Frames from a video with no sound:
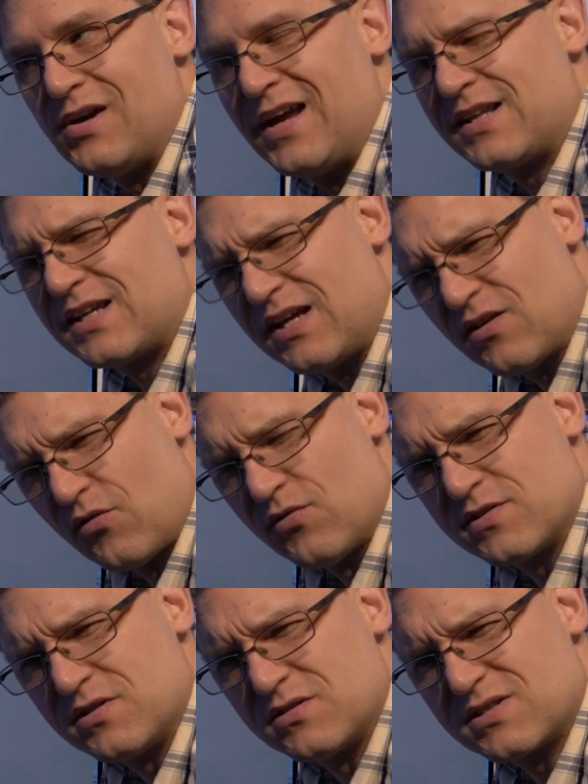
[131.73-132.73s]
it can
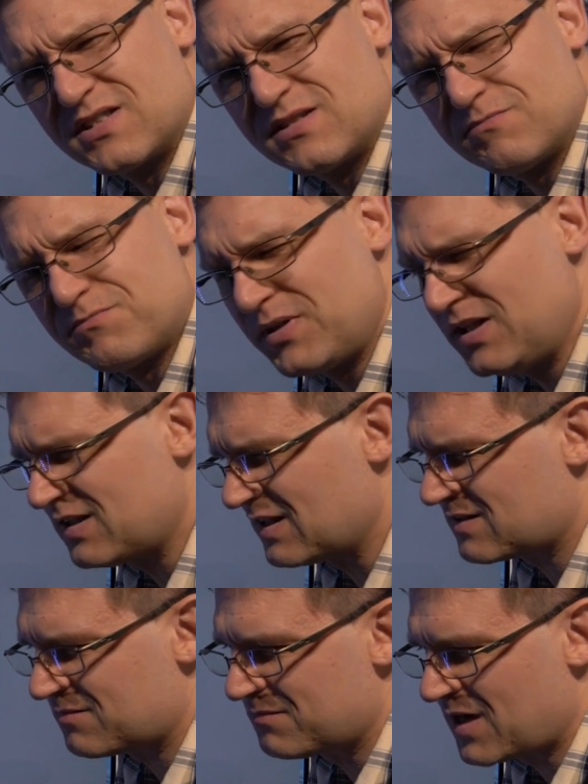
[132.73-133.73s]
also be
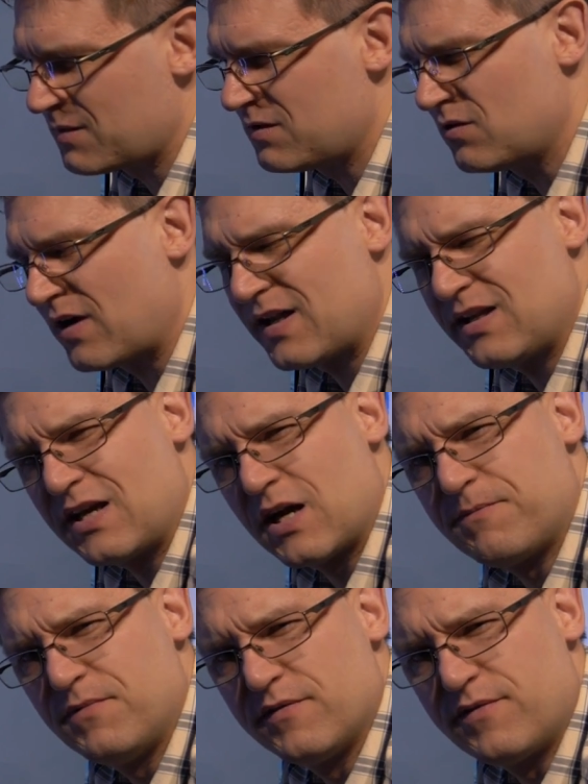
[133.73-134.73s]
that maybe you're ending
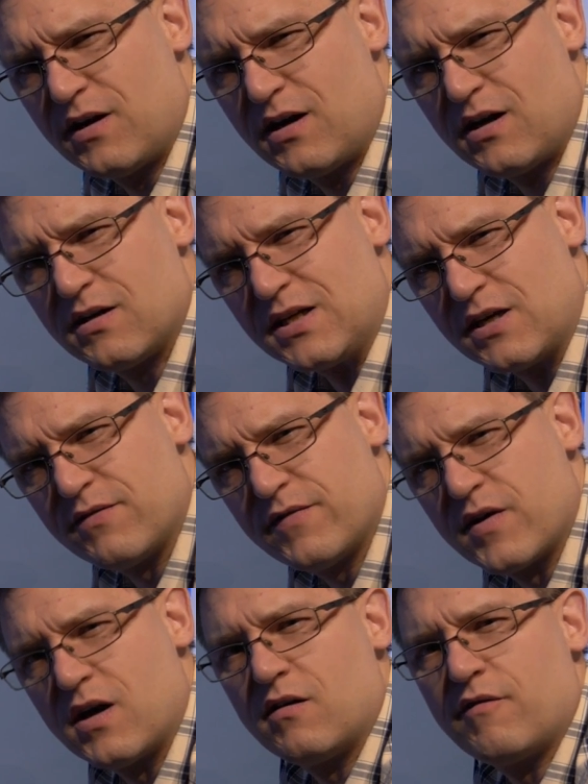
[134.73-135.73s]
up with a yeah
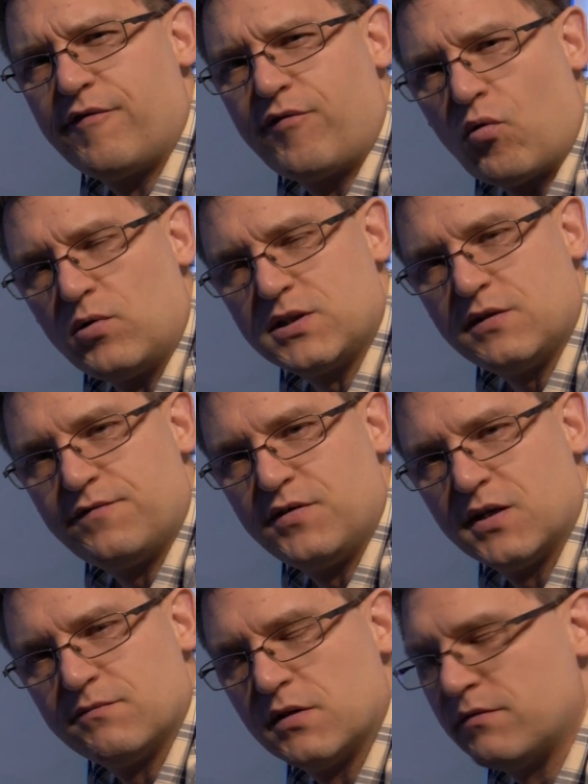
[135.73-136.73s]
with a faulty
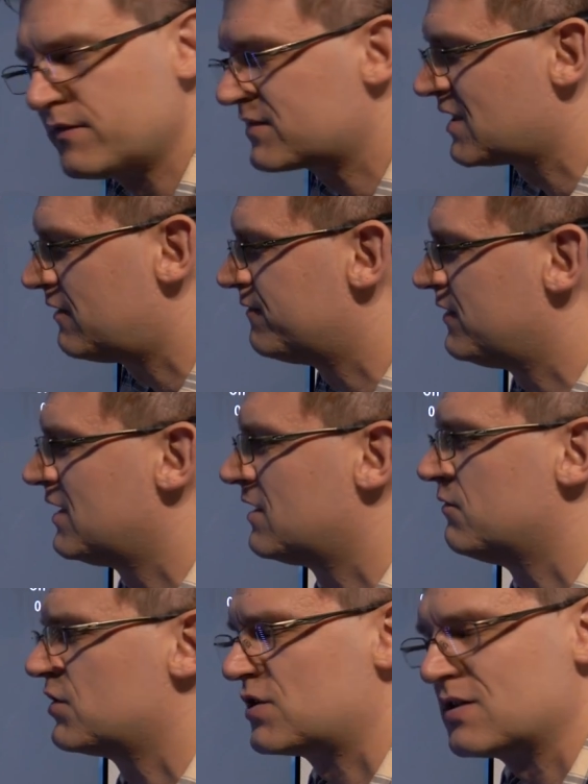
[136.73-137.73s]
firmware with
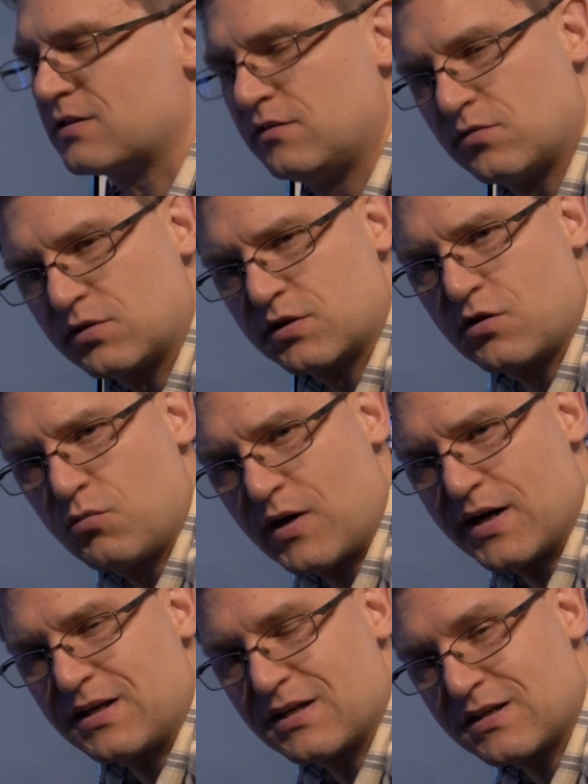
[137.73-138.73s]
something which is not
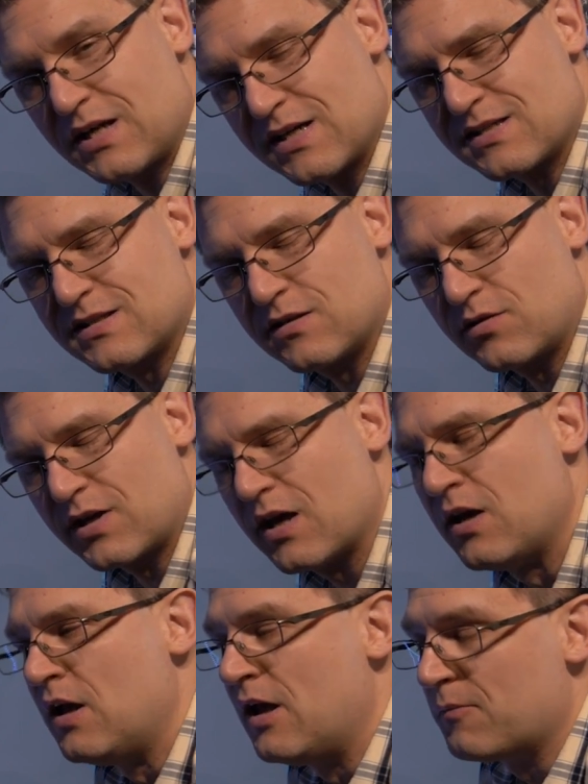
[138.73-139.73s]
quite tested.
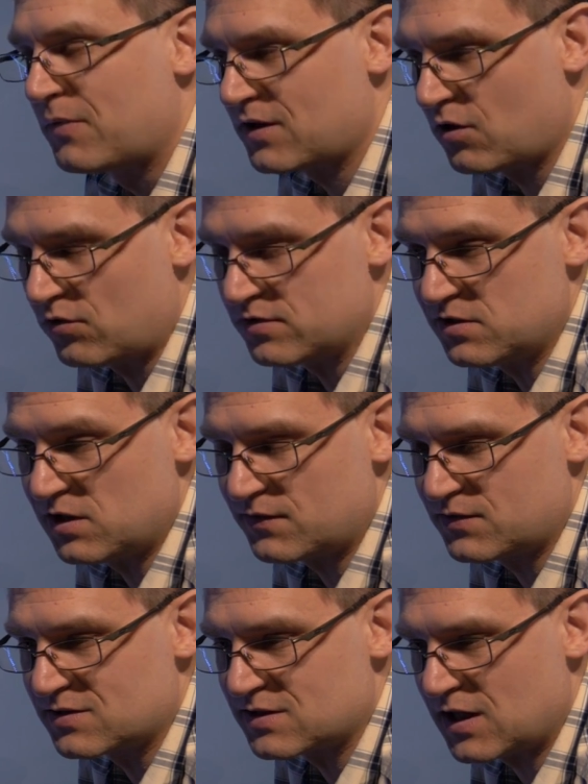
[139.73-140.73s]
Okay, but I also have
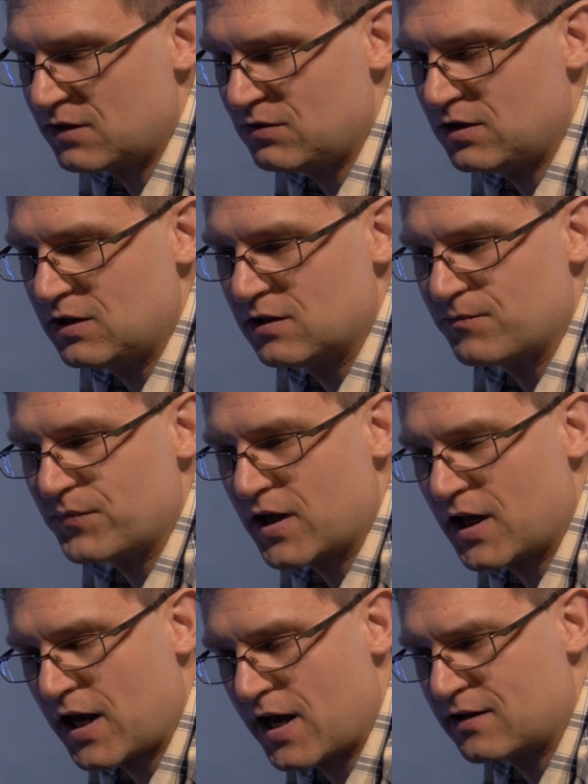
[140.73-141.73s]
to say we
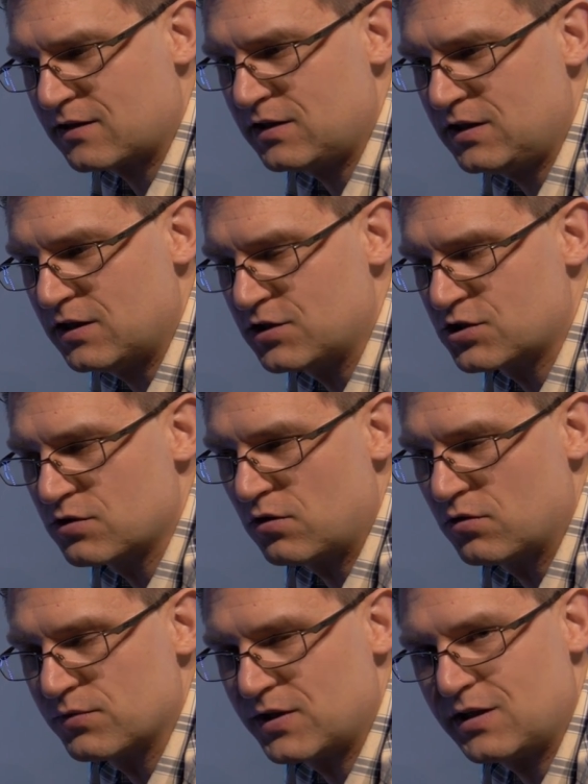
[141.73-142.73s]
had the issue
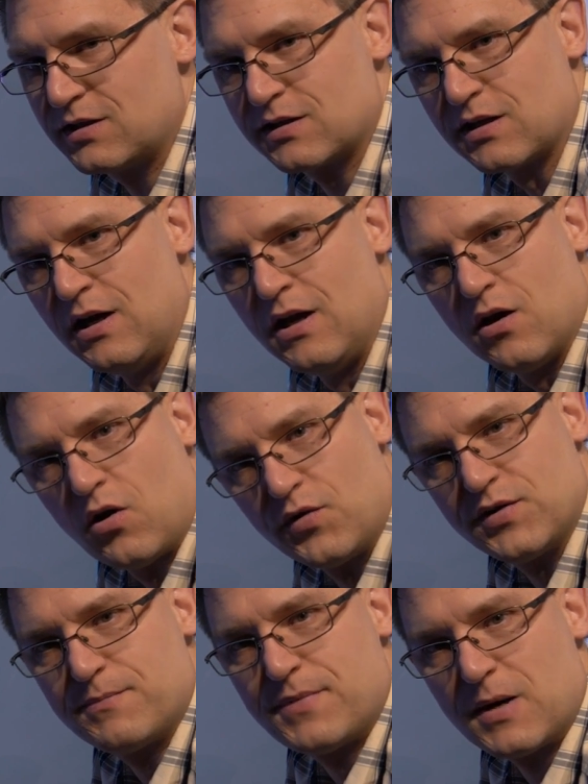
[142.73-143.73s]
already that
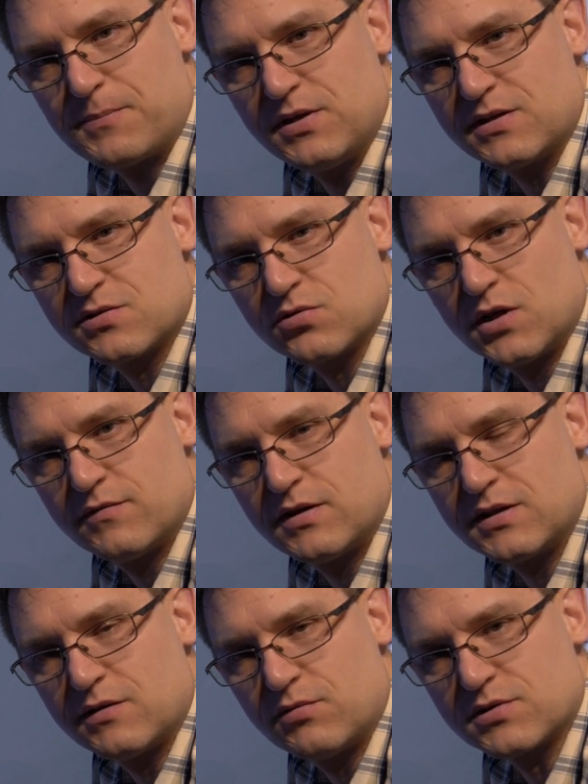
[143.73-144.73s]
on the public server
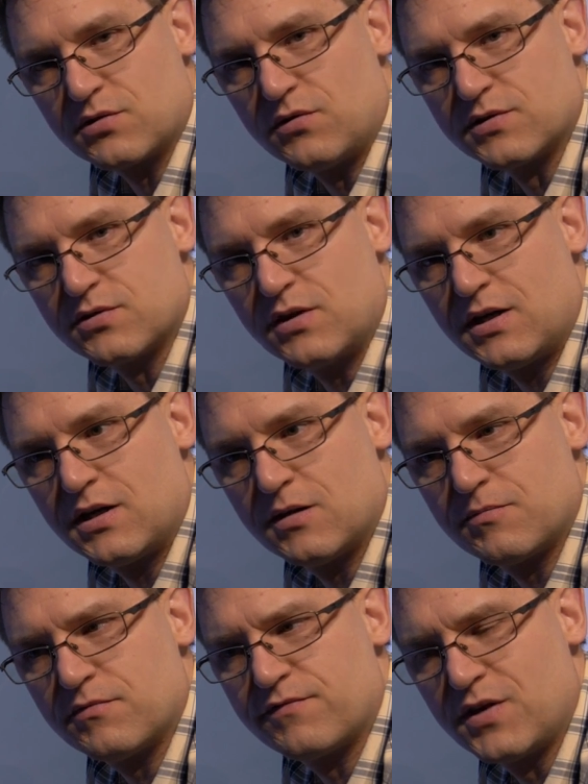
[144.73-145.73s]
there was also
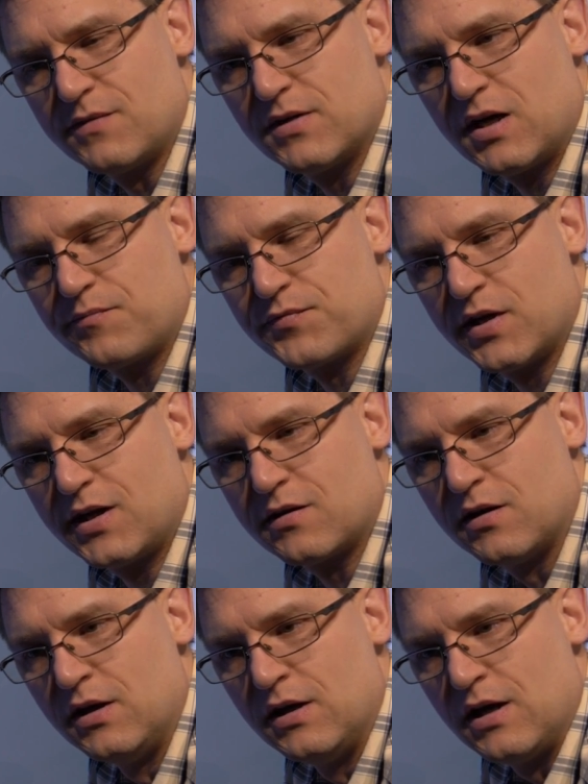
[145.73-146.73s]
a firmware update,
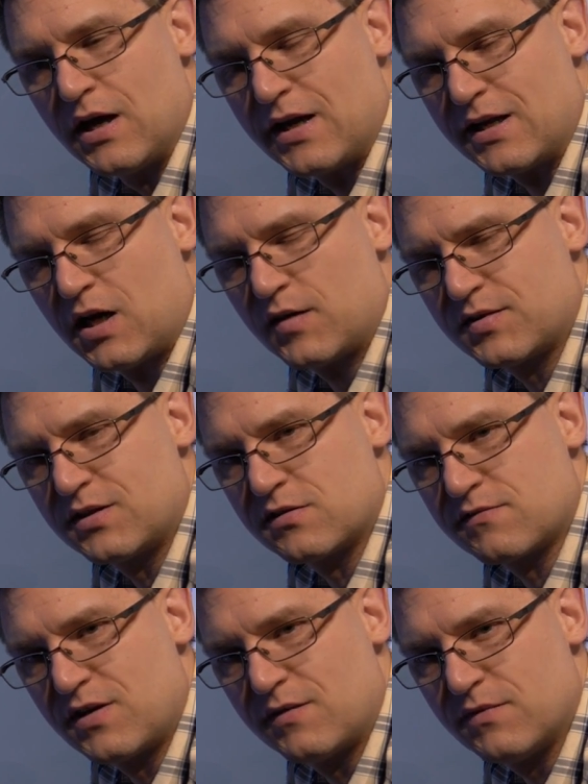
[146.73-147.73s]
and after
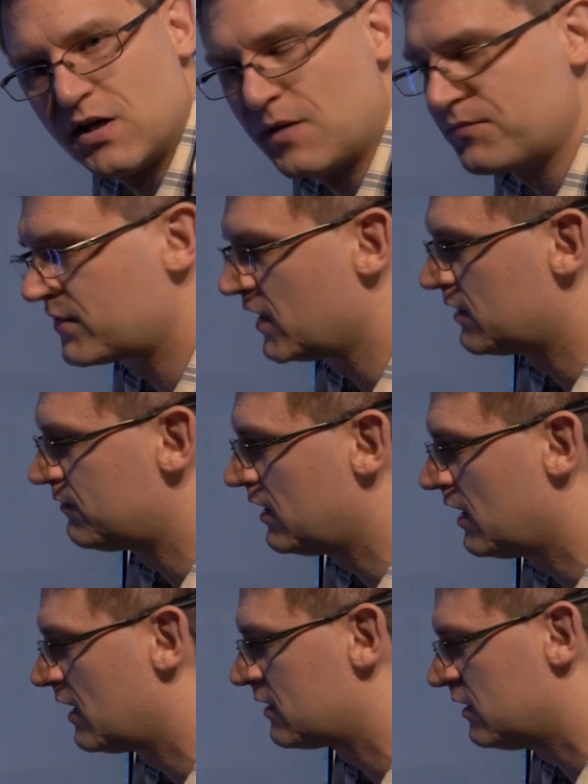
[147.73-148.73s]
this firmware update we
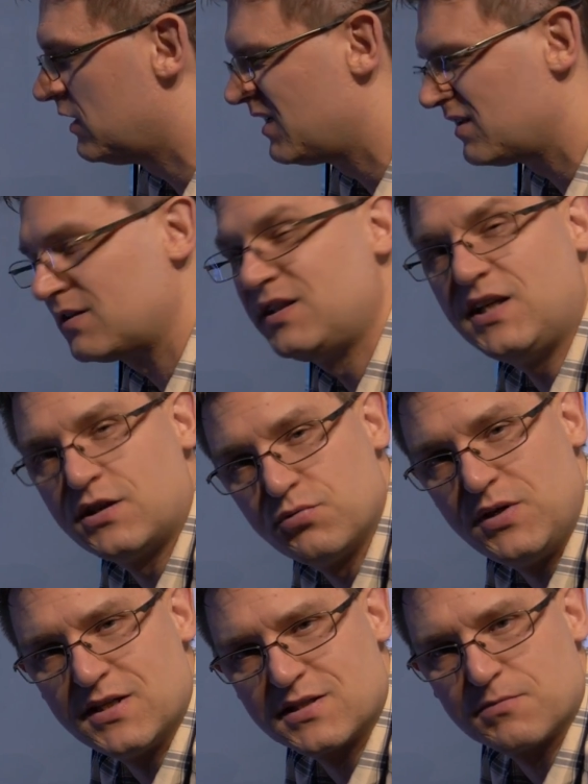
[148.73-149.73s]
had
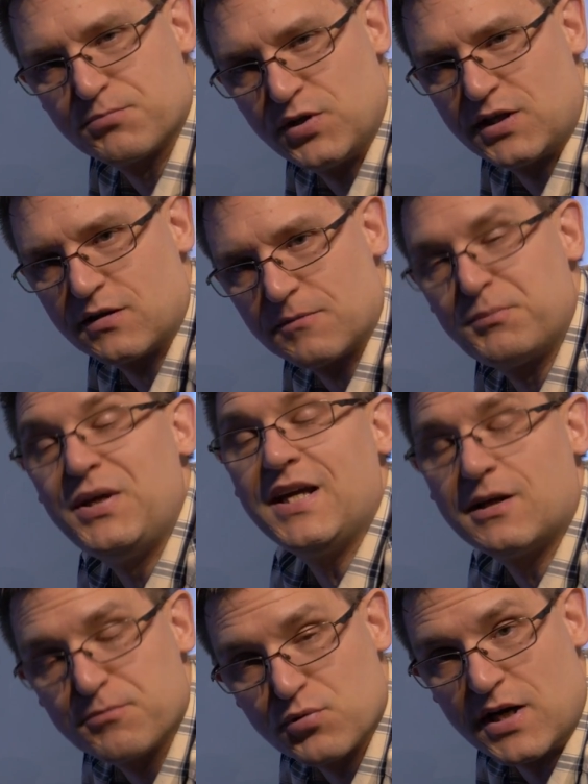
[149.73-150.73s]
decreased peak,
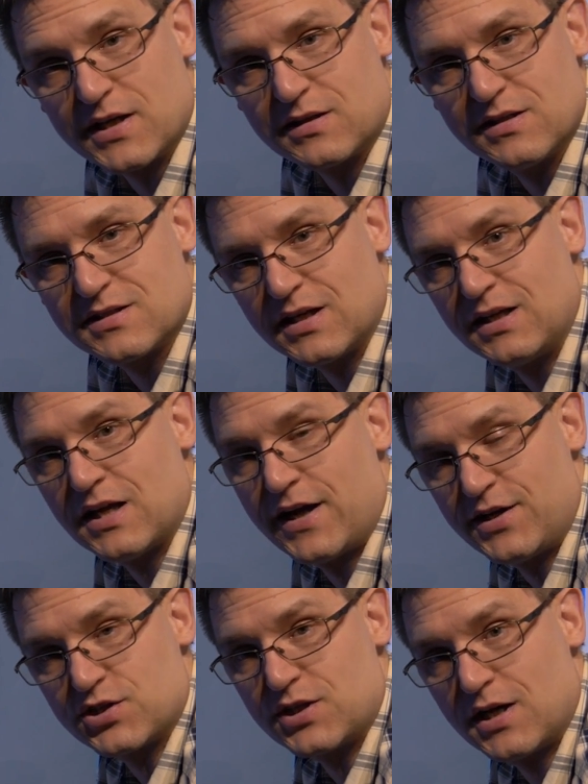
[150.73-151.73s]
peak brightness in
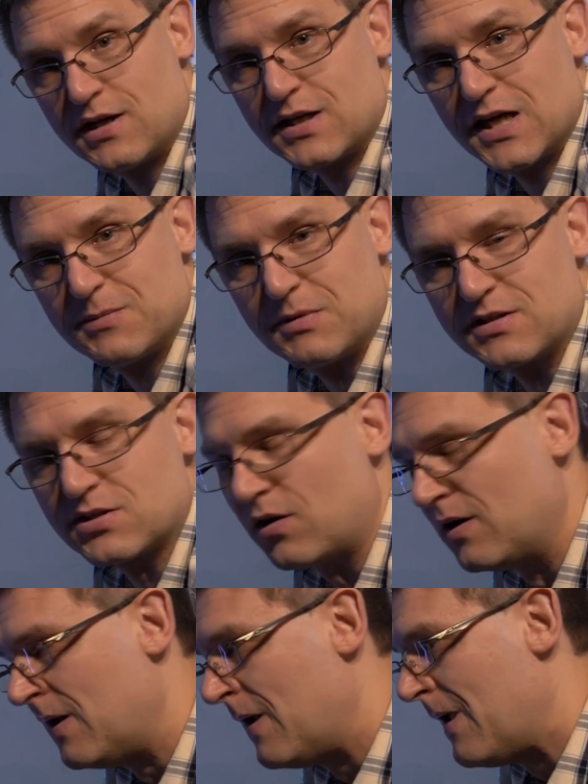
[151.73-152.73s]
HDR gaming. So